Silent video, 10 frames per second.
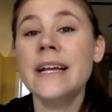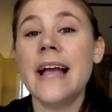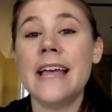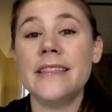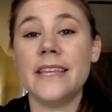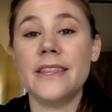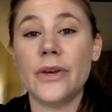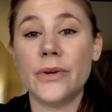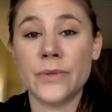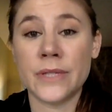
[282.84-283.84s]
And then
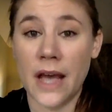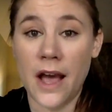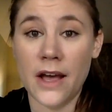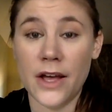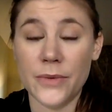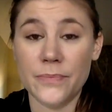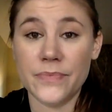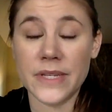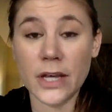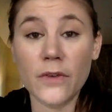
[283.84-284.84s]
those,
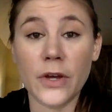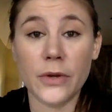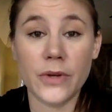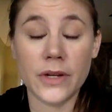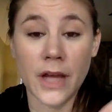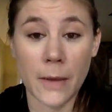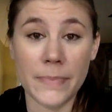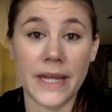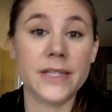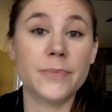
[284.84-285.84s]
the cell phone
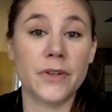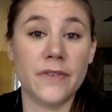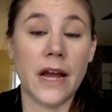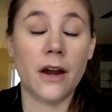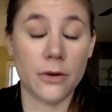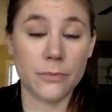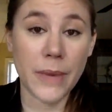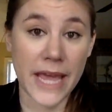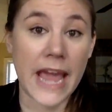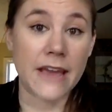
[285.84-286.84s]
companies
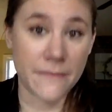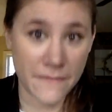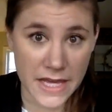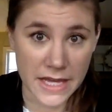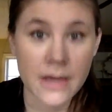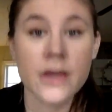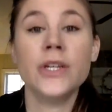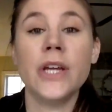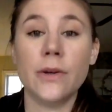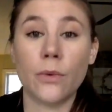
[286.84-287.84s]
pay a fee
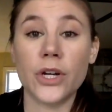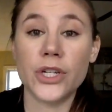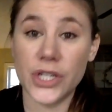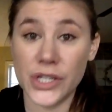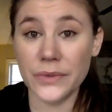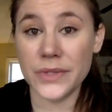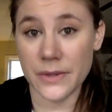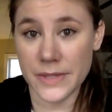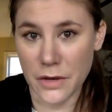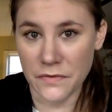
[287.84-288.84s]
in order to use
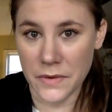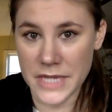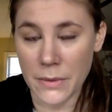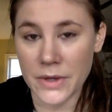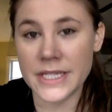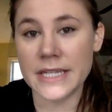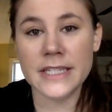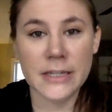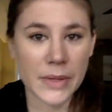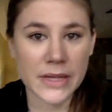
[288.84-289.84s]
those cell phone towers. That's
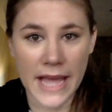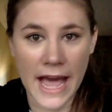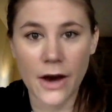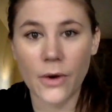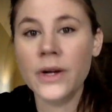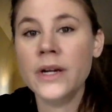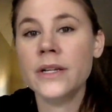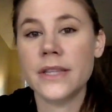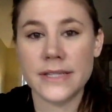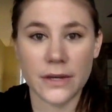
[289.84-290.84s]
typically how
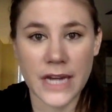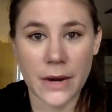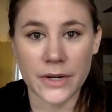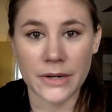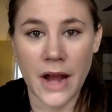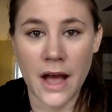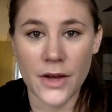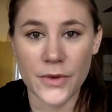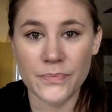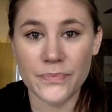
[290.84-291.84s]
the cell
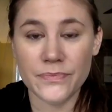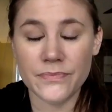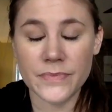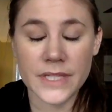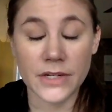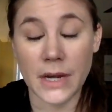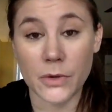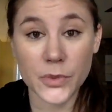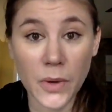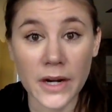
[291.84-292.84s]

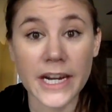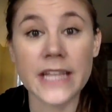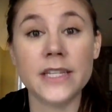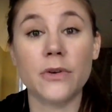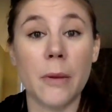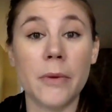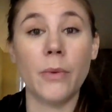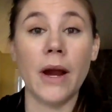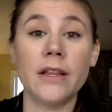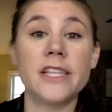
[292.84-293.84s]
towers work. And so Republic
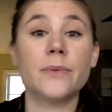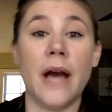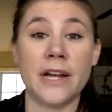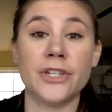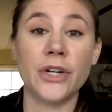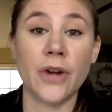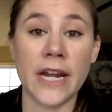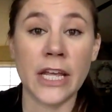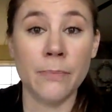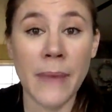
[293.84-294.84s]
Wireless will actually
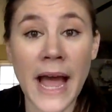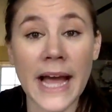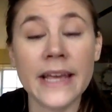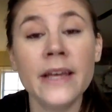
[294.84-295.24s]
credit you back